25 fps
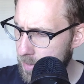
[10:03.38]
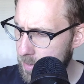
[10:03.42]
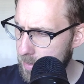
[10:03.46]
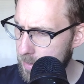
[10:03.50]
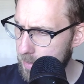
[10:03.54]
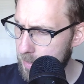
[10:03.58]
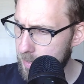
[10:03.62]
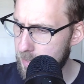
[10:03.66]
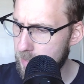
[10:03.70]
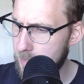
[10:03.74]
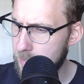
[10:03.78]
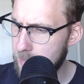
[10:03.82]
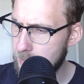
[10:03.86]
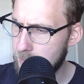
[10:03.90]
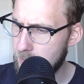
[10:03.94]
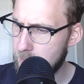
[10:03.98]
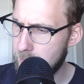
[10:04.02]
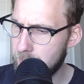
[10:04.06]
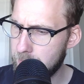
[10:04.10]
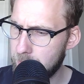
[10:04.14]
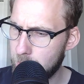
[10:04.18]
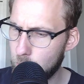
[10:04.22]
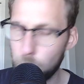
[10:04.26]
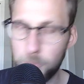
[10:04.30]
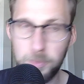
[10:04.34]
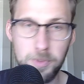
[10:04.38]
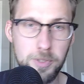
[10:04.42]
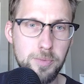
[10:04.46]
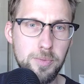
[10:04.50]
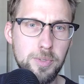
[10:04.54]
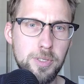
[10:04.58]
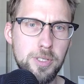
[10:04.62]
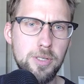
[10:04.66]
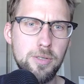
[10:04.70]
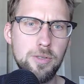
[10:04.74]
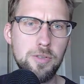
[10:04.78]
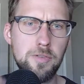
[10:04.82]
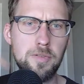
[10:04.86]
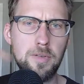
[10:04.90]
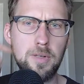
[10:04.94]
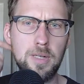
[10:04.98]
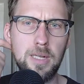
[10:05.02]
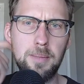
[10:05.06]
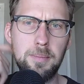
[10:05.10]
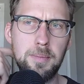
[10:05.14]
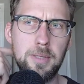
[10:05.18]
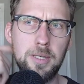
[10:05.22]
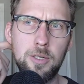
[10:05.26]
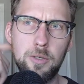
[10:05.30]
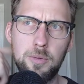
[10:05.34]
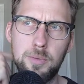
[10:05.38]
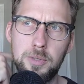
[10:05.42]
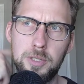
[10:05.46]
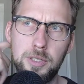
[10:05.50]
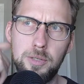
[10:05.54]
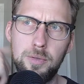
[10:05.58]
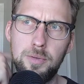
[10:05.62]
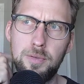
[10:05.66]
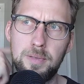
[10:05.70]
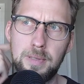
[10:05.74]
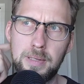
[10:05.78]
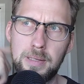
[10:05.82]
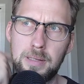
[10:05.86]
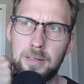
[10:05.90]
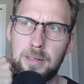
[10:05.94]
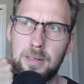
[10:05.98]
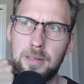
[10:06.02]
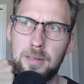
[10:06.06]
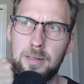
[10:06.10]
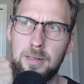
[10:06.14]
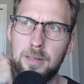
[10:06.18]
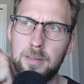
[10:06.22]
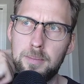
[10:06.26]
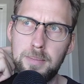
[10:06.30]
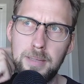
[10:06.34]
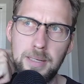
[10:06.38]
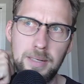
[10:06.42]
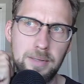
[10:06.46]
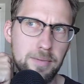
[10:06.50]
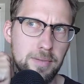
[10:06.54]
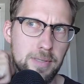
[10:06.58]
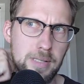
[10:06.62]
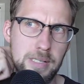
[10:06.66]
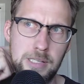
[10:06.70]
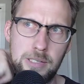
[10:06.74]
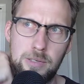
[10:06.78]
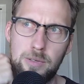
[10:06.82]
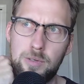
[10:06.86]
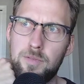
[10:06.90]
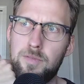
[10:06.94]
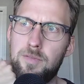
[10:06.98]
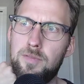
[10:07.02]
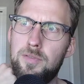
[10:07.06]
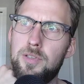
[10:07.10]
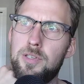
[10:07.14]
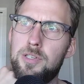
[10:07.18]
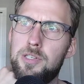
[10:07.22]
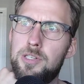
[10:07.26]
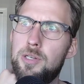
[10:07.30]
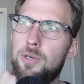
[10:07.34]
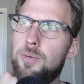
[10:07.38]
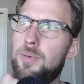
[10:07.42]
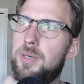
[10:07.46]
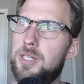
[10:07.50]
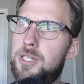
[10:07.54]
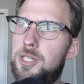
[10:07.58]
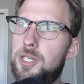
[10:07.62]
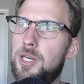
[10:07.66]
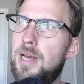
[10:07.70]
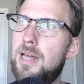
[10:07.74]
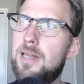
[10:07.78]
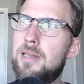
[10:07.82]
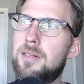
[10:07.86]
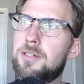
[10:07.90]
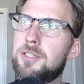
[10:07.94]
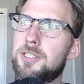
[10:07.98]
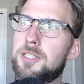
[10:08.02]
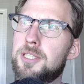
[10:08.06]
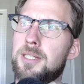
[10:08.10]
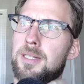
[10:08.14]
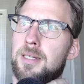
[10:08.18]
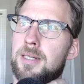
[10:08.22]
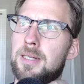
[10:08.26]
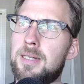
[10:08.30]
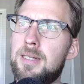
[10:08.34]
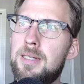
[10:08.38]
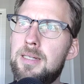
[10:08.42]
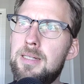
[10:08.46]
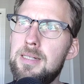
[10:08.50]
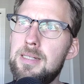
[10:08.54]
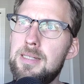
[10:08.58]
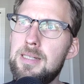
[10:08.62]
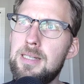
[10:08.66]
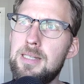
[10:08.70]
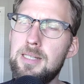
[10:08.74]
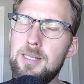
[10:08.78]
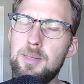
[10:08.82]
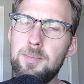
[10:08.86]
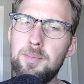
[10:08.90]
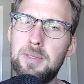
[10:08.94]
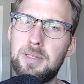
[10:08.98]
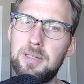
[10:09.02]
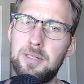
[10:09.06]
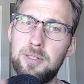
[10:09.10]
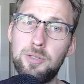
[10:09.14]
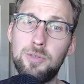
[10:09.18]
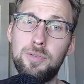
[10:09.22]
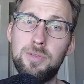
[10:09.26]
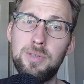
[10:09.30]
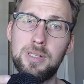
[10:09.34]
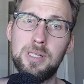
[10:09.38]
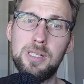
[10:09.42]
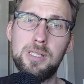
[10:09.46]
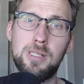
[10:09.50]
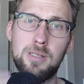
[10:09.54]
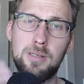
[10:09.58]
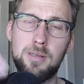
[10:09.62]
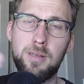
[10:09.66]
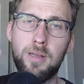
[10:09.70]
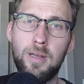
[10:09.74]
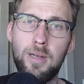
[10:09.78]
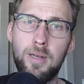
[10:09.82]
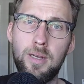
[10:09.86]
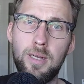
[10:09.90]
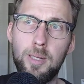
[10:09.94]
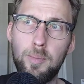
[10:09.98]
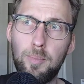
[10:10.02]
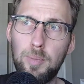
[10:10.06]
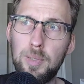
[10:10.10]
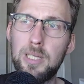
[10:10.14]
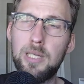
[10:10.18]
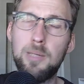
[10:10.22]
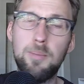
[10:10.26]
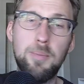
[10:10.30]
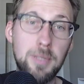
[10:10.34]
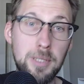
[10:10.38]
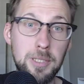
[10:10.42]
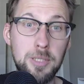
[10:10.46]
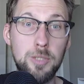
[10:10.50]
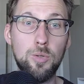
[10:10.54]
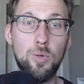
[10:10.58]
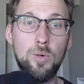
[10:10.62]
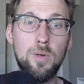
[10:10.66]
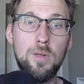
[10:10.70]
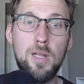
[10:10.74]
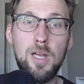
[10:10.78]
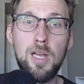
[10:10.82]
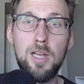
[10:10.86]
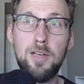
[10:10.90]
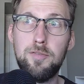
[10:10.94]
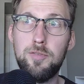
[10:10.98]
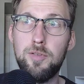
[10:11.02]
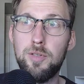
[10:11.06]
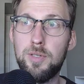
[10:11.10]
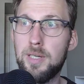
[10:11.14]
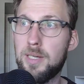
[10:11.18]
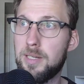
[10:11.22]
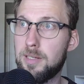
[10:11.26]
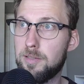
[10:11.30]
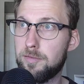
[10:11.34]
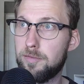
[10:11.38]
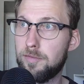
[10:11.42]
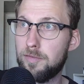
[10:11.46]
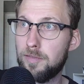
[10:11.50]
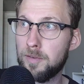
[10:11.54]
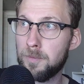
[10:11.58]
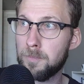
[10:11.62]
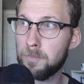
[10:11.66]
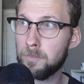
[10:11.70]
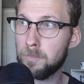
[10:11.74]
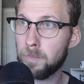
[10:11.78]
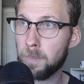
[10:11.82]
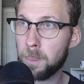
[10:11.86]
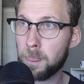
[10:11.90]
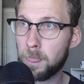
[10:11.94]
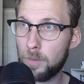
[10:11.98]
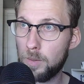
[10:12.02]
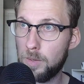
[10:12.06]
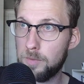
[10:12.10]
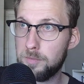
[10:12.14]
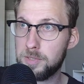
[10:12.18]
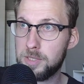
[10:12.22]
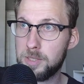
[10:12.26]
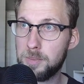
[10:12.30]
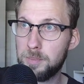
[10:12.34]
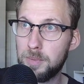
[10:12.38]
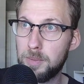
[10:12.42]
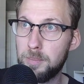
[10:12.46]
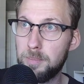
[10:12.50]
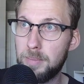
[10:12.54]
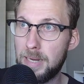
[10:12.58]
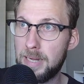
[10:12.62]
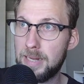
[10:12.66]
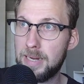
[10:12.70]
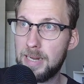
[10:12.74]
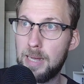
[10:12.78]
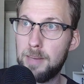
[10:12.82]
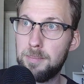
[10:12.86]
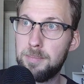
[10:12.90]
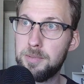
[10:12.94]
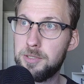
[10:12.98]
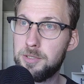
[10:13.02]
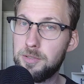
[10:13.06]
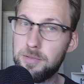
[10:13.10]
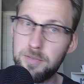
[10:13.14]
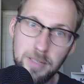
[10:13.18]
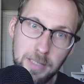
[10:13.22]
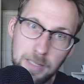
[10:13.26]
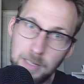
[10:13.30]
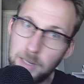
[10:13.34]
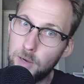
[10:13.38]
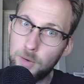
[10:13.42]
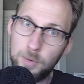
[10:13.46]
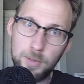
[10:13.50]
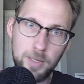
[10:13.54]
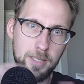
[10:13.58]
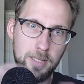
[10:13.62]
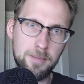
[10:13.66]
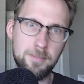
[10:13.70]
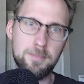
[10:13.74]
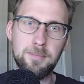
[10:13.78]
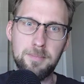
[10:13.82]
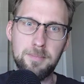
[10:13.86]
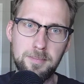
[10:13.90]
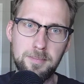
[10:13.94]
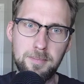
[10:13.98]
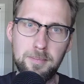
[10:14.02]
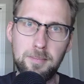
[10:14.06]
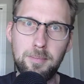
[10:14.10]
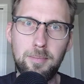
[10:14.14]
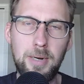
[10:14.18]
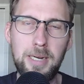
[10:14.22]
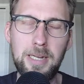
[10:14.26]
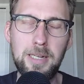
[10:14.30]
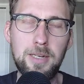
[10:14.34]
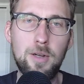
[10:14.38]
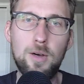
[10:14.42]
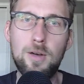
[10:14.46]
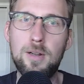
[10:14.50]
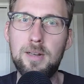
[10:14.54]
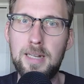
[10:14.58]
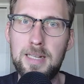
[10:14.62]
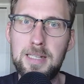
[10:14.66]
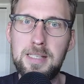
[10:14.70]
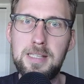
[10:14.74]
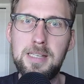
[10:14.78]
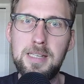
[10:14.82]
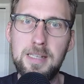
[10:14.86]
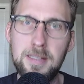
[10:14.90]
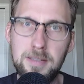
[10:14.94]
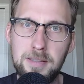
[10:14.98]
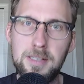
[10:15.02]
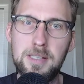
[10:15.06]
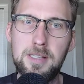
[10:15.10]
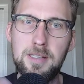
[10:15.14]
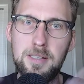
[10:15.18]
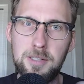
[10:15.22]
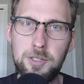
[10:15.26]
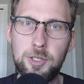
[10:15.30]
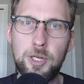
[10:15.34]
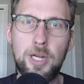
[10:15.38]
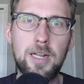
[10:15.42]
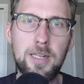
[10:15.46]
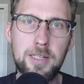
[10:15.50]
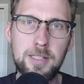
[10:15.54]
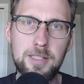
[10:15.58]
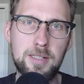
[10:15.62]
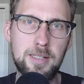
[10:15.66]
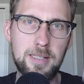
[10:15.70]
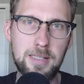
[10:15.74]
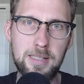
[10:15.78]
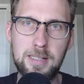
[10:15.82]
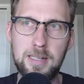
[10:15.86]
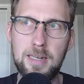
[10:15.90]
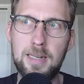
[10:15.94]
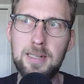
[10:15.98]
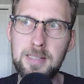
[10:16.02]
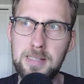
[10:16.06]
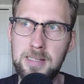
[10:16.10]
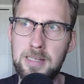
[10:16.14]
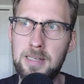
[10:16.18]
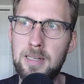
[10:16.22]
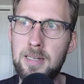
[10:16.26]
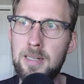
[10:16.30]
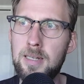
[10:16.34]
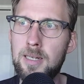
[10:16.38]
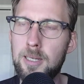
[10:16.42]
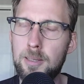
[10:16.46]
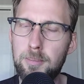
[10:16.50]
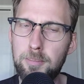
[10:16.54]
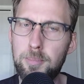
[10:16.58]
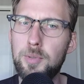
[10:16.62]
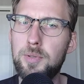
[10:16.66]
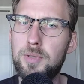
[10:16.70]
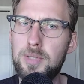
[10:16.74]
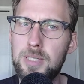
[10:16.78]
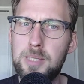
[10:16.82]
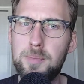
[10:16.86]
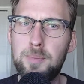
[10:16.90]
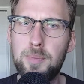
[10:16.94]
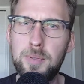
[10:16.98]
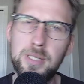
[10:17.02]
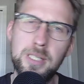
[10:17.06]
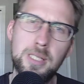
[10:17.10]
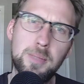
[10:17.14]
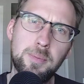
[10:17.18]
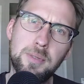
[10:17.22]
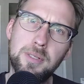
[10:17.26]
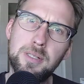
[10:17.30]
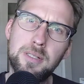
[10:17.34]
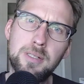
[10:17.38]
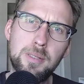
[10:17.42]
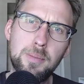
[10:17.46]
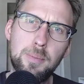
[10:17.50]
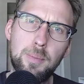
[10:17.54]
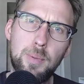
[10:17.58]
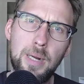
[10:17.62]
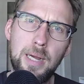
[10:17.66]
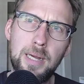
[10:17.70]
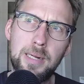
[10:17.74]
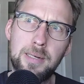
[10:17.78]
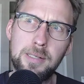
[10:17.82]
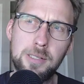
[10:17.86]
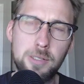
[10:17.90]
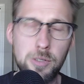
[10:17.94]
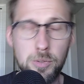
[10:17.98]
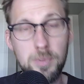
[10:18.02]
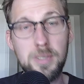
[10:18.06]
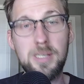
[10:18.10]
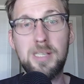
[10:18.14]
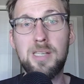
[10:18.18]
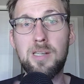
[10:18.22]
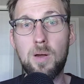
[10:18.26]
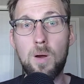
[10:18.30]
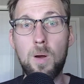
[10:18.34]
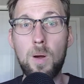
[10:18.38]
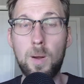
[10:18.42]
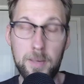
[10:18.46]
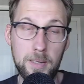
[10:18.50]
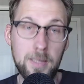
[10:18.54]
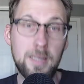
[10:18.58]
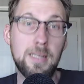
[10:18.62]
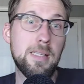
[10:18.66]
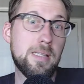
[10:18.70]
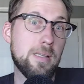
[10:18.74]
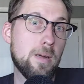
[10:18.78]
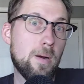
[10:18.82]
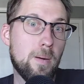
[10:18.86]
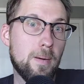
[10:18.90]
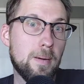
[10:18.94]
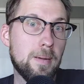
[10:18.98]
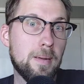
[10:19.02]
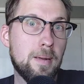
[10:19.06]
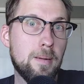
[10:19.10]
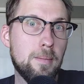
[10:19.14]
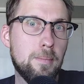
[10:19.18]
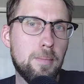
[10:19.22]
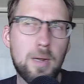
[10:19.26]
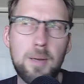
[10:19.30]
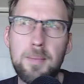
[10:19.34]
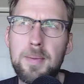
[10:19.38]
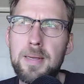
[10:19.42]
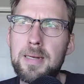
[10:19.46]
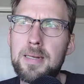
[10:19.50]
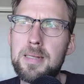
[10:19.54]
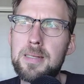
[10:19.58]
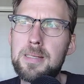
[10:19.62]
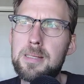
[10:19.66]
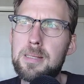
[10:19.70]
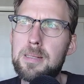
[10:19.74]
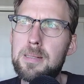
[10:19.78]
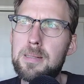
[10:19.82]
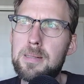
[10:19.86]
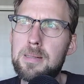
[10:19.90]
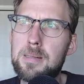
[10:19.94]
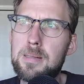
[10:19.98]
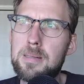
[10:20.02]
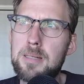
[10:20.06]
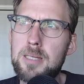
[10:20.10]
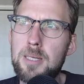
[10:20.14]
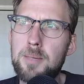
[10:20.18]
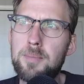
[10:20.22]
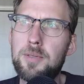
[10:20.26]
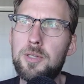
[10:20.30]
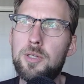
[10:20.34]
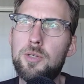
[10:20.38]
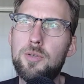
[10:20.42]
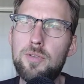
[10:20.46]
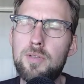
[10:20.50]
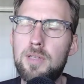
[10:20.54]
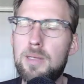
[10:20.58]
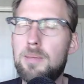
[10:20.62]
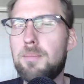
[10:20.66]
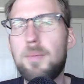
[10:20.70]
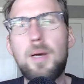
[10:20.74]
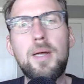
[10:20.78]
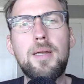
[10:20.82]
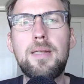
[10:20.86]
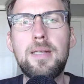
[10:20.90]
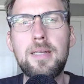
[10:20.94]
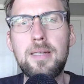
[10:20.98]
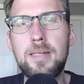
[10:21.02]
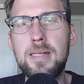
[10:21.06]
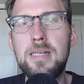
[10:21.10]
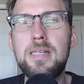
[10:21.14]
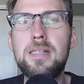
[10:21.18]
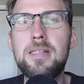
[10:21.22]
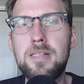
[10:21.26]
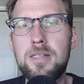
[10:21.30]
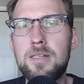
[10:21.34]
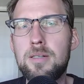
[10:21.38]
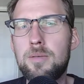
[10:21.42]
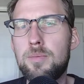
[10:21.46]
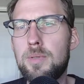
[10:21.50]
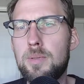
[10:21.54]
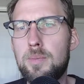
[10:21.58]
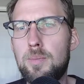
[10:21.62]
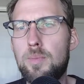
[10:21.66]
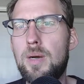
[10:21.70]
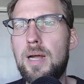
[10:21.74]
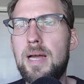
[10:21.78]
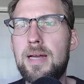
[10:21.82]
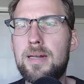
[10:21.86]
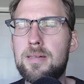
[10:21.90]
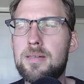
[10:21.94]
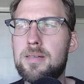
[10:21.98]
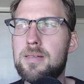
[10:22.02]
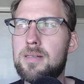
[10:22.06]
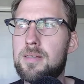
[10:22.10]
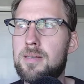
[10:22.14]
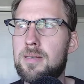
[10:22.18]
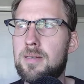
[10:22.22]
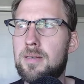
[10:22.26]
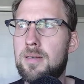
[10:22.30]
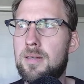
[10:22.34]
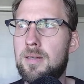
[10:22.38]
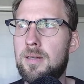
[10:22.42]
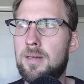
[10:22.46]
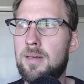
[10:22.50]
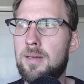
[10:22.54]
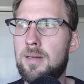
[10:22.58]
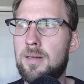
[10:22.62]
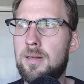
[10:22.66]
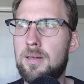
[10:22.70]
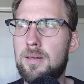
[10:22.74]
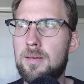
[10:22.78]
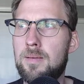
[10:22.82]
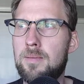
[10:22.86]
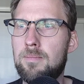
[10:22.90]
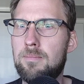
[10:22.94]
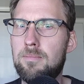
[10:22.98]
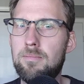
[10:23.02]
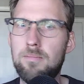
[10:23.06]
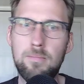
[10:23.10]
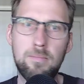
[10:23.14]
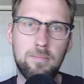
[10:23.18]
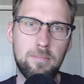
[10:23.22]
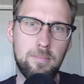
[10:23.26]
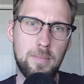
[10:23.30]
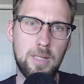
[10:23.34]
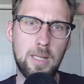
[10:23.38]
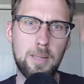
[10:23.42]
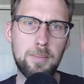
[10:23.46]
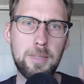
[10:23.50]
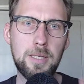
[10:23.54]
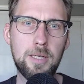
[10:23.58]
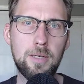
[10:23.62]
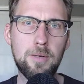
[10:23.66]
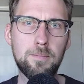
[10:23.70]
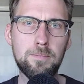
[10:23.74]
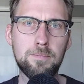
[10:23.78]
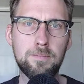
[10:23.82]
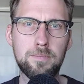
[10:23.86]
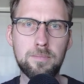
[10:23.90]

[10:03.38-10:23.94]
I hope this was useful. Let me know what you think about this sort of the Stoic challenge. Is that something that you think is applicable in your life? You kind of, whenever something bad happens, you think, okay, bring it on. Let's see. This is a challenge. Let's put these principles into practice. Or is it hard? It is hard. But I mean, is it something you think might get easier with practice? Let me know.